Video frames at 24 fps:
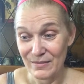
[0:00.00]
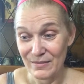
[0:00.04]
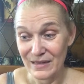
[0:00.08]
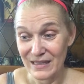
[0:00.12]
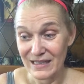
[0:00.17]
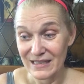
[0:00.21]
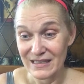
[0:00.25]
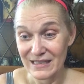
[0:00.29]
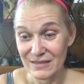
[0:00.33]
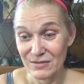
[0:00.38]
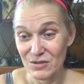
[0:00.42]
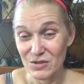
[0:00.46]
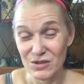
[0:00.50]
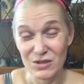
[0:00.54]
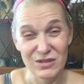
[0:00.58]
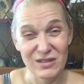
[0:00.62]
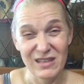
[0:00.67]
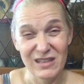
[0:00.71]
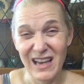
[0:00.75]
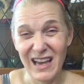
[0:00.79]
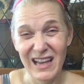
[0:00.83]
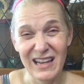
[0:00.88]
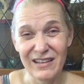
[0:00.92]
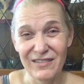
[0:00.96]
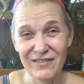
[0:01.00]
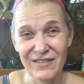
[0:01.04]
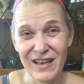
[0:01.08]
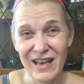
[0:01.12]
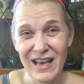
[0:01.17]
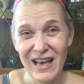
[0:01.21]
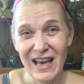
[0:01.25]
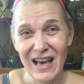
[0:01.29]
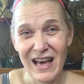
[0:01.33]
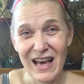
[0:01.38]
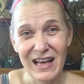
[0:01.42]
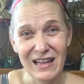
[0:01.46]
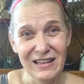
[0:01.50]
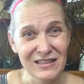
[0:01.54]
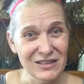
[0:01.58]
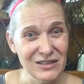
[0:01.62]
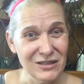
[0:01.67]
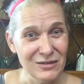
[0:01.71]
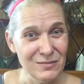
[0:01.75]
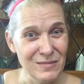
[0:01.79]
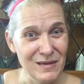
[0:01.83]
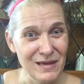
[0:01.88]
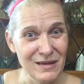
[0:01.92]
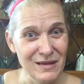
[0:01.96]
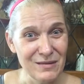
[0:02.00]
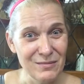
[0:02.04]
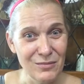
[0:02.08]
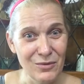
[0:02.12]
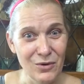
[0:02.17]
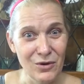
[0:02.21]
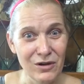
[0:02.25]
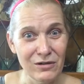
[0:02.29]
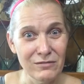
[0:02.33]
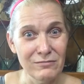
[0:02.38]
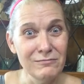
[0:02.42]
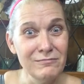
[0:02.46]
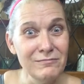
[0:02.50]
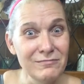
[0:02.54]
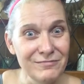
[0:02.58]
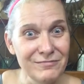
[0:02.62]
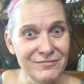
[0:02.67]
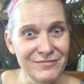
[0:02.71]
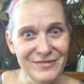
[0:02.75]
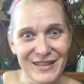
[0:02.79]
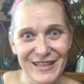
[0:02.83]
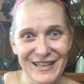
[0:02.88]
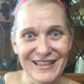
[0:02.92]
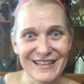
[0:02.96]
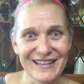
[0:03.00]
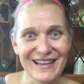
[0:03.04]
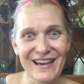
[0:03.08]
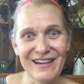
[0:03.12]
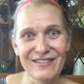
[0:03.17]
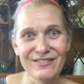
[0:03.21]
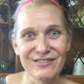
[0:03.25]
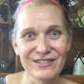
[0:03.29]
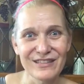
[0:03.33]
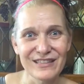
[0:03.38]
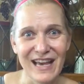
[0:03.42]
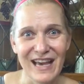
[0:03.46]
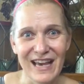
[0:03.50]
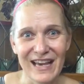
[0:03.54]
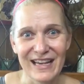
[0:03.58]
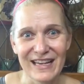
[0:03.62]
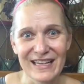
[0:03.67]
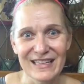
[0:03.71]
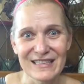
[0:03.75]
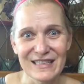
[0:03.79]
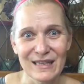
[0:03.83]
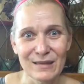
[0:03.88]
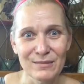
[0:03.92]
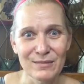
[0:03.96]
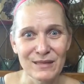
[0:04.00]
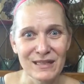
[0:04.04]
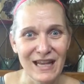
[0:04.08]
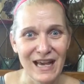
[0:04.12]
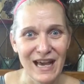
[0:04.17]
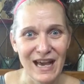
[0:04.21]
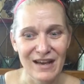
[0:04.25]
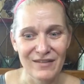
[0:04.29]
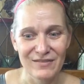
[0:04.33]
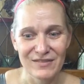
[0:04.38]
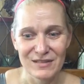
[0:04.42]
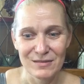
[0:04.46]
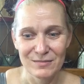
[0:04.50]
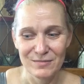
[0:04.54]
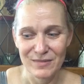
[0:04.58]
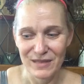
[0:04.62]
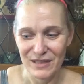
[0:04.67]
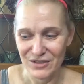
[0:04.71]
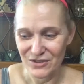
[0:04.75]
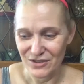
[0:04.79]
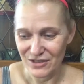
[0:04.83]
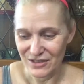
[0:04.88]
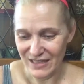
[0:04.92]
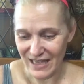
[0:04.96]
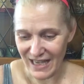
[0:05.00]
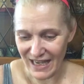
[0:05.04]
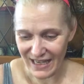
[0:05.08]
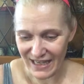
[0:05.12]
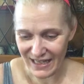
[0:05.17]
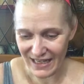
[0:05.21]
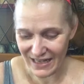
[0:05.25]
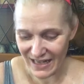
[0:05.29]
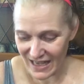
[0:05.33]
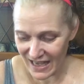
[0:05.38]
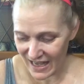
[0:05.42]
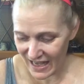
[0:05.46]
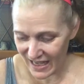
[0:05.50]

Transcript: It's just kind of a little bit more oomph than every day, because I'm gonna have some pictures taken,